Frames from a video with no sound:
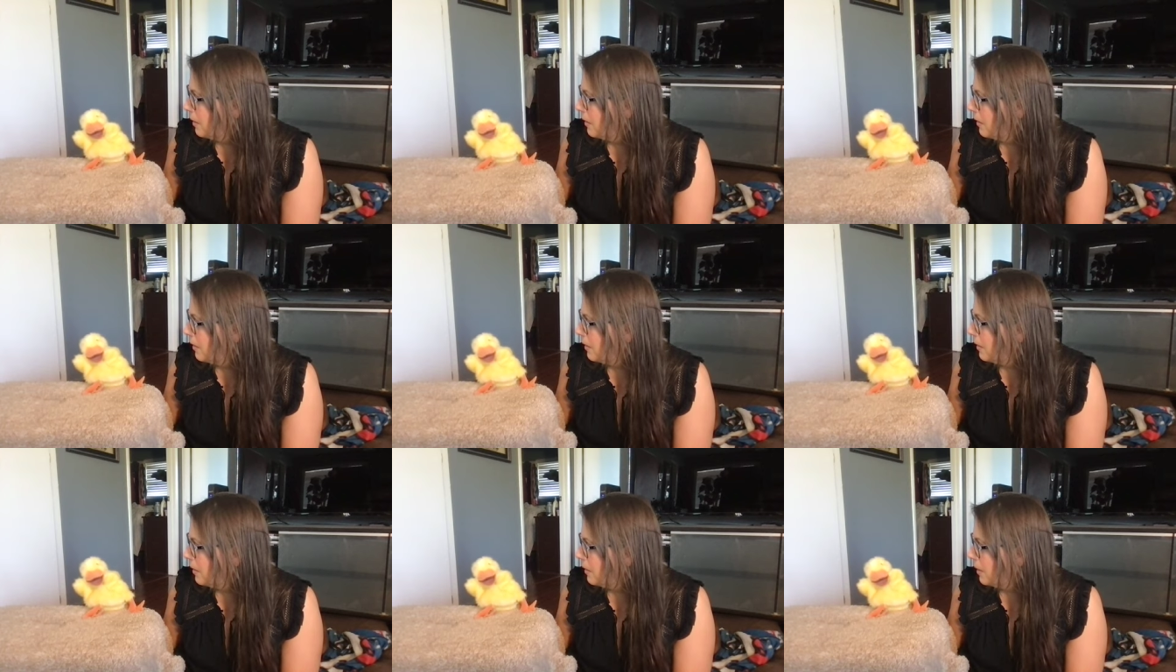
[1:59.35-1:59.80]

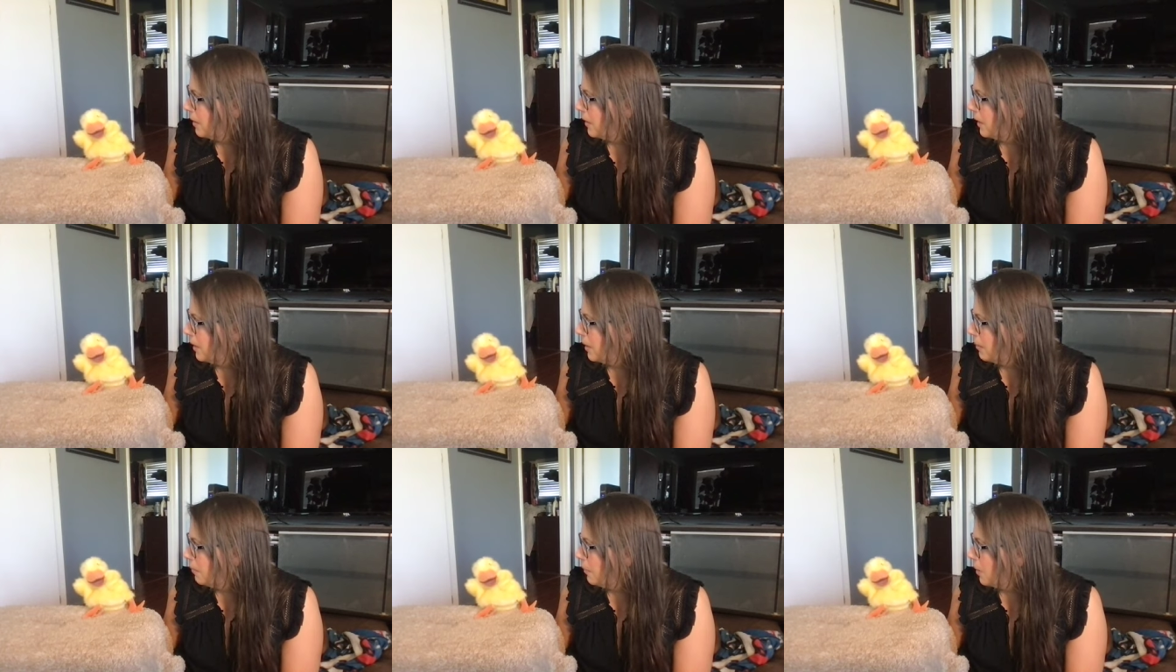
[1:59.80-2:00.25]

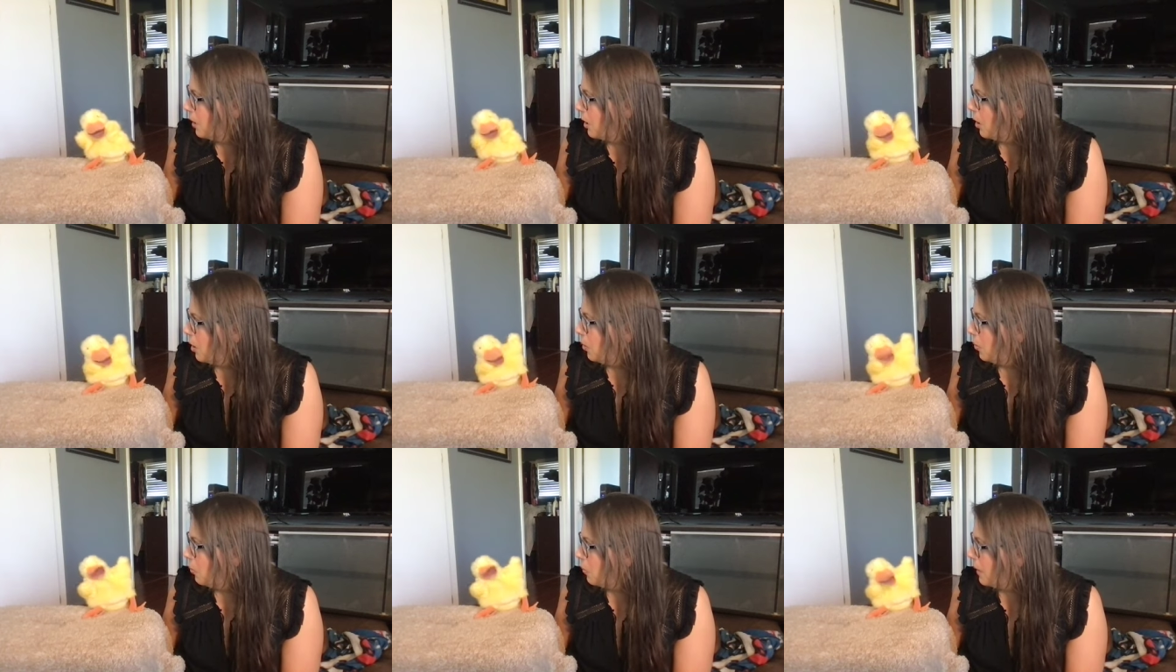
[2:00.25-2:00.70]
um,
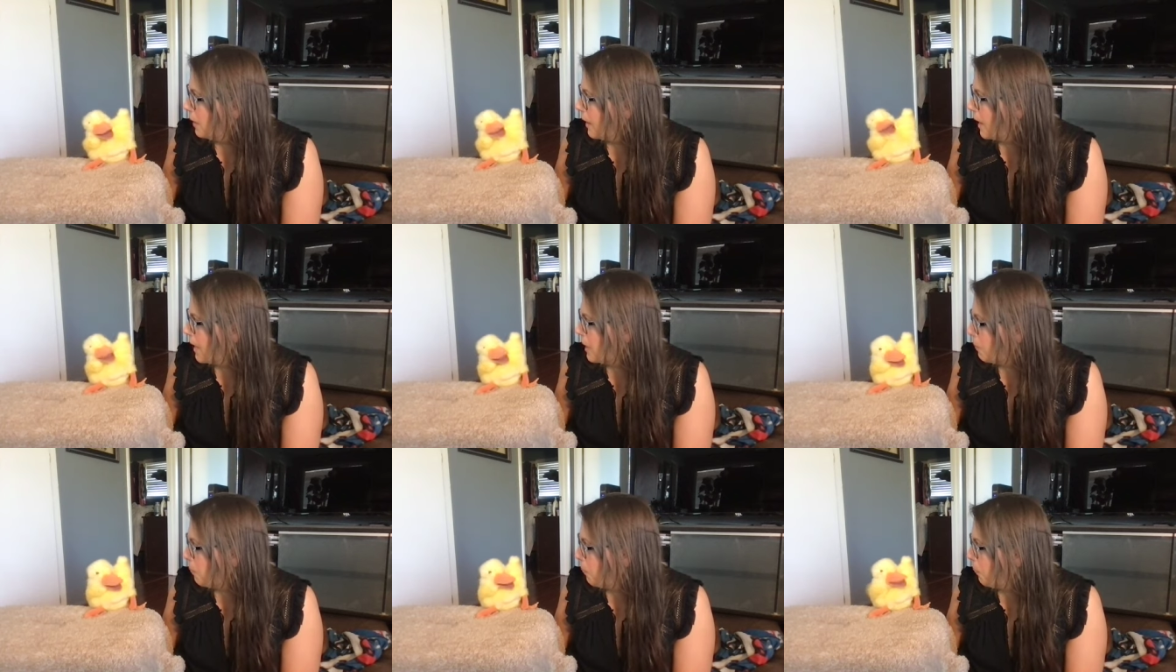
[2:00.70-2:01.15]
we
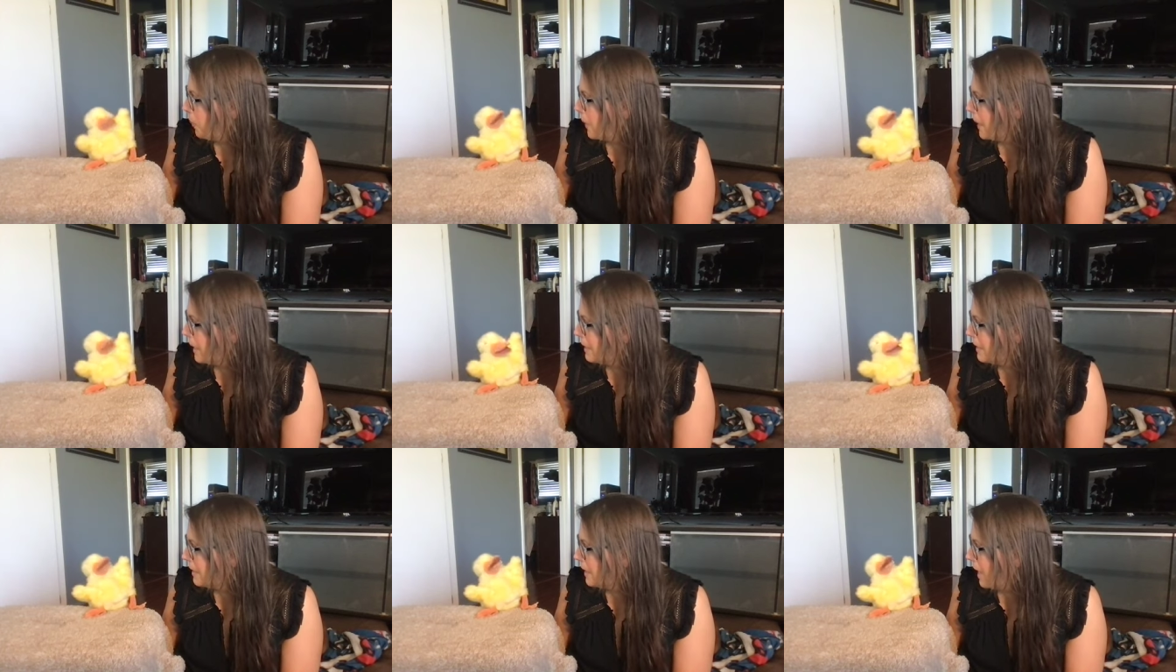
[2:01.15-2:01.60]
like
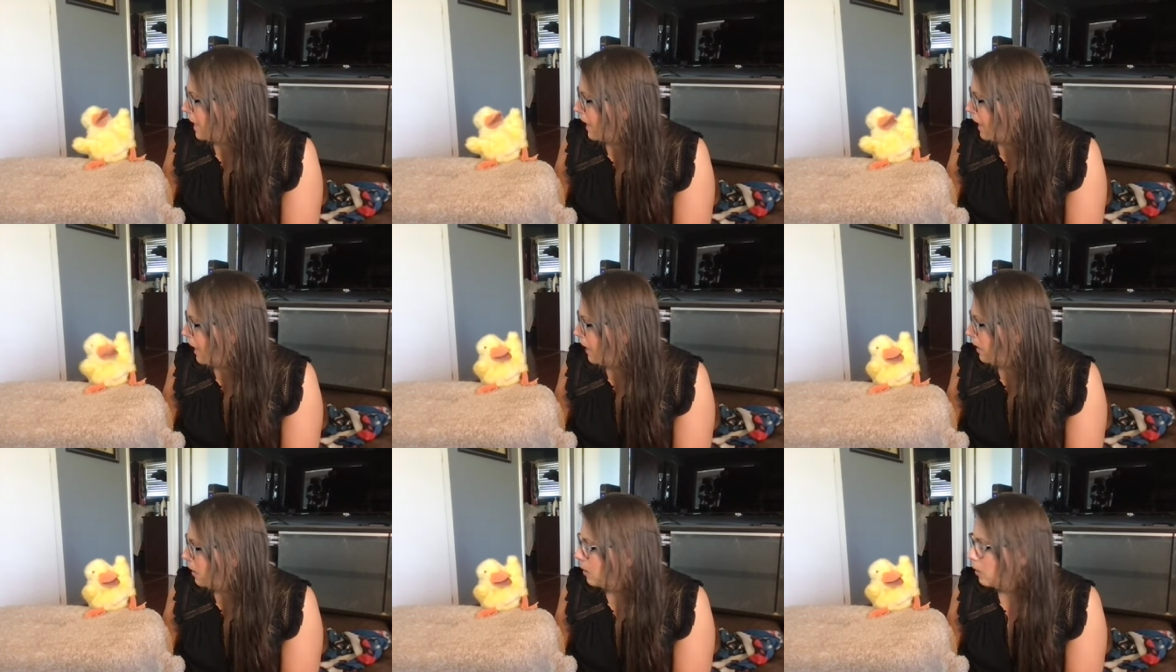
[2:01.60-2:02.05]

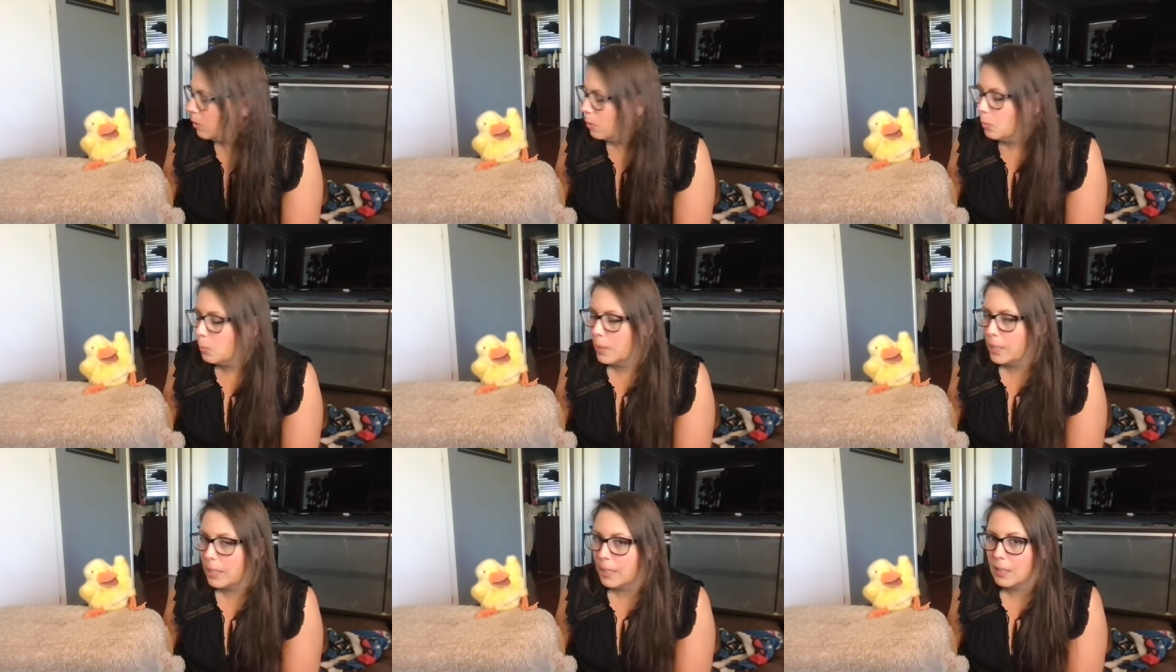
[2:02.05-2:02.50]
pizza.
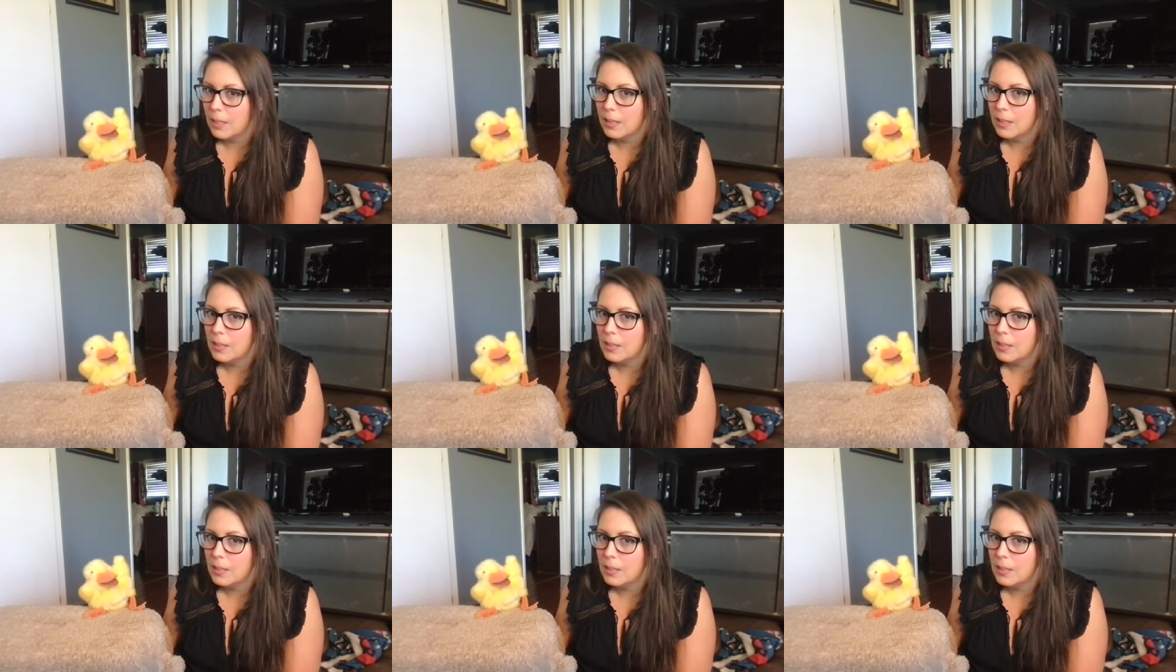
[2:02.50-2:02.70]
Wait,